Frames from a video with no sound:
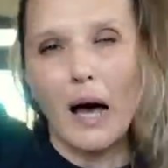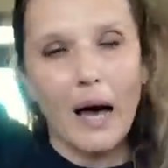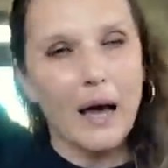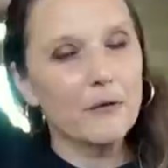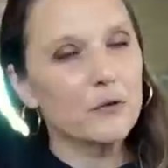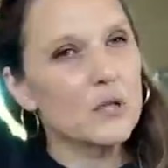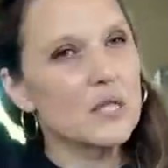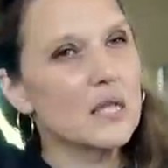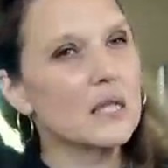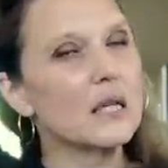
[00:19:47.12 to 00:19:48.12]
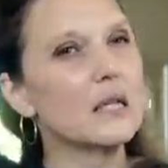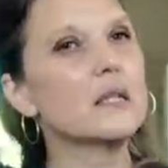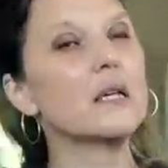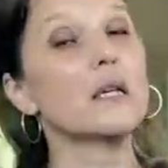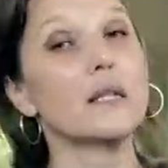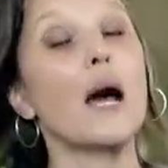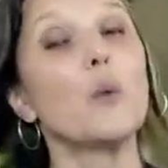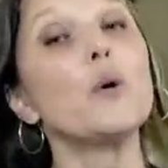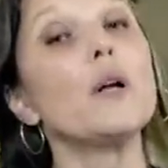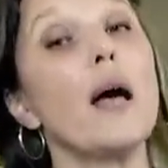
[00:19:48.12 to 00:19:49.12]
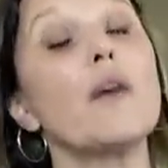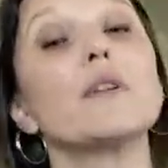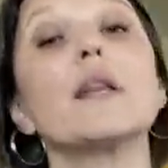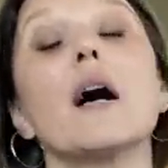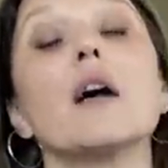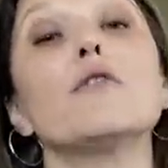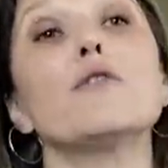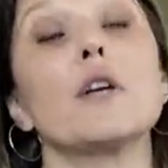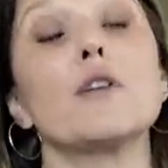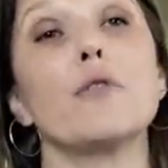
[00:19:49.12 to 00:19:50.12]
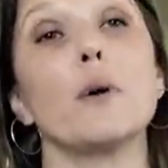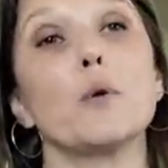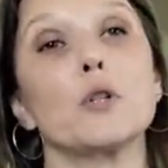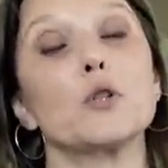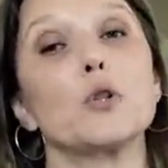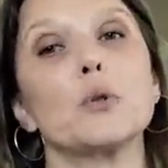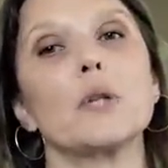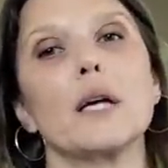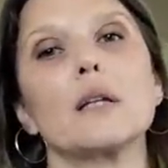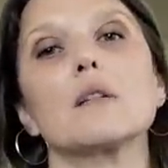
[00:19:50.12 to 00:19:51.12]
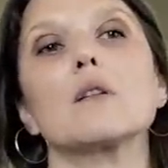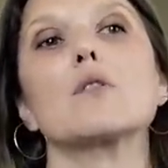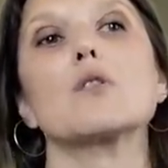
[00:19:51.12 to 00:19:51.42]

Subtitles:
I have to see that yet. I will have enough if I want to do that.